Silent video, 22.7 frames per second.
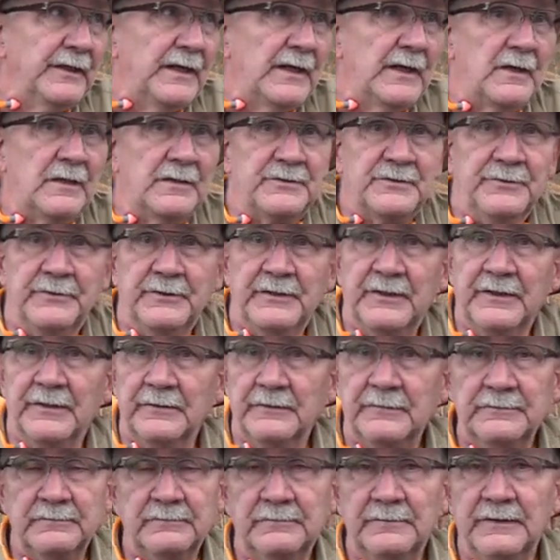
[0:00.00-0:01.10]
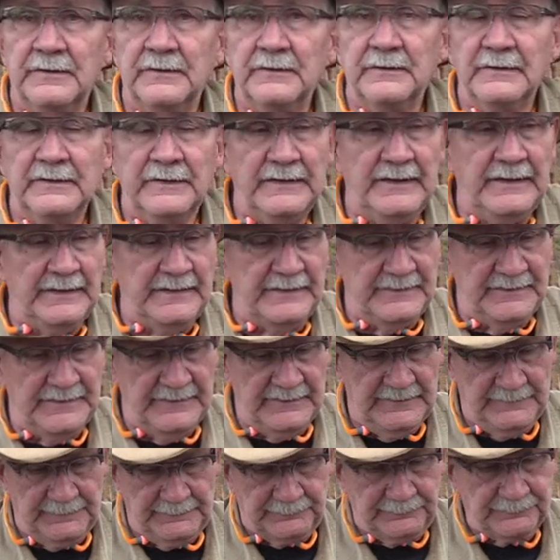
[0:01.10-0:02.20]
an hour or two ago, you know, and uh,